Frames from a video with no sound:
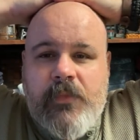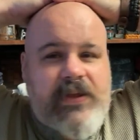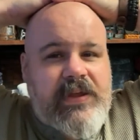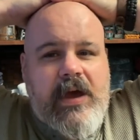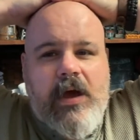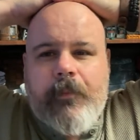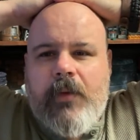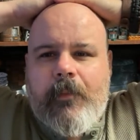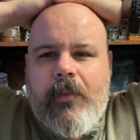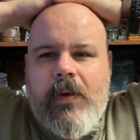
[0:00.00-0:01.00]
Yeah,
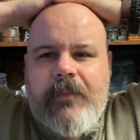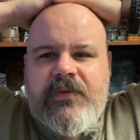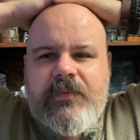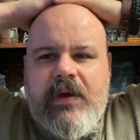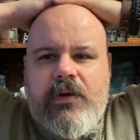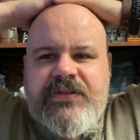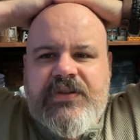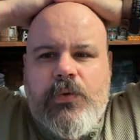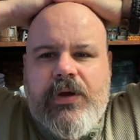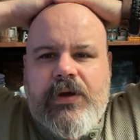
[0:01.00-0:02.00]
I'm hyped about
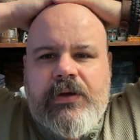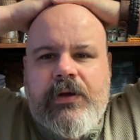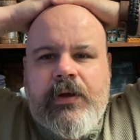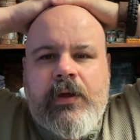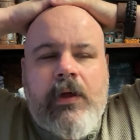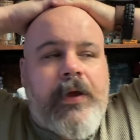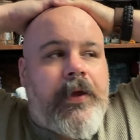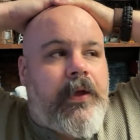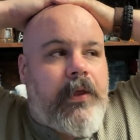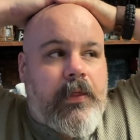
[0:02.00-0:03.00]
Ahsoka.
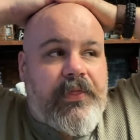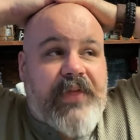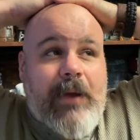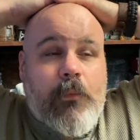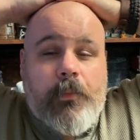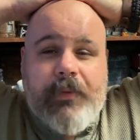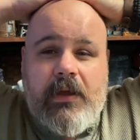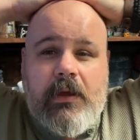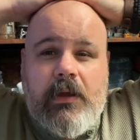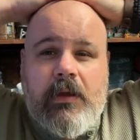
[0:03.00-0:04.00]
That will
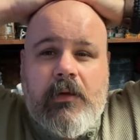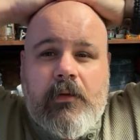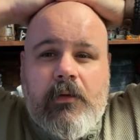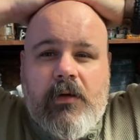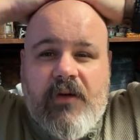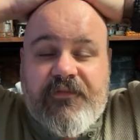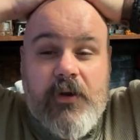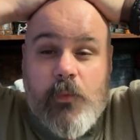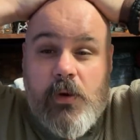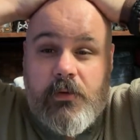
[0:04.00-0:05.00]
be a
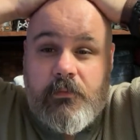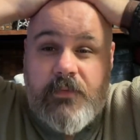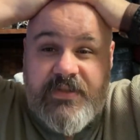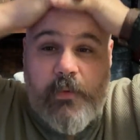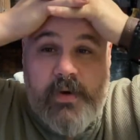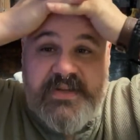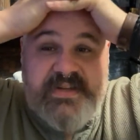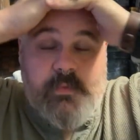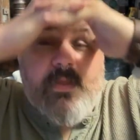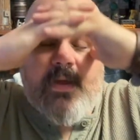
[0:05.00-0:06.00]
fun one because I want to
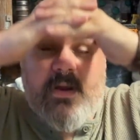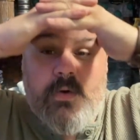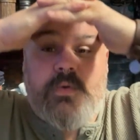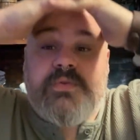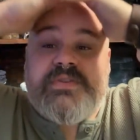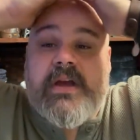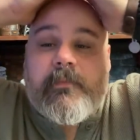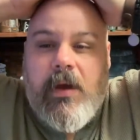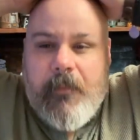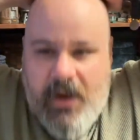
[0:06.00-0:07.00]
see where that goes. I'm
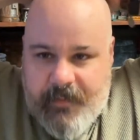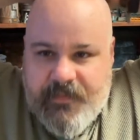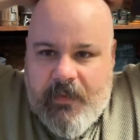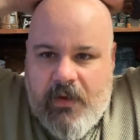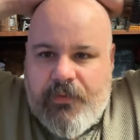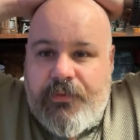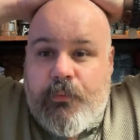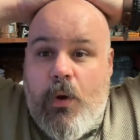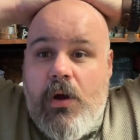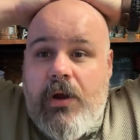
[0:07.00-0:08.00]
hyped about
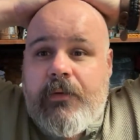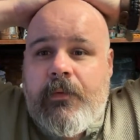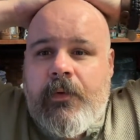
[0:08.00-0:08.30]
Thrawn.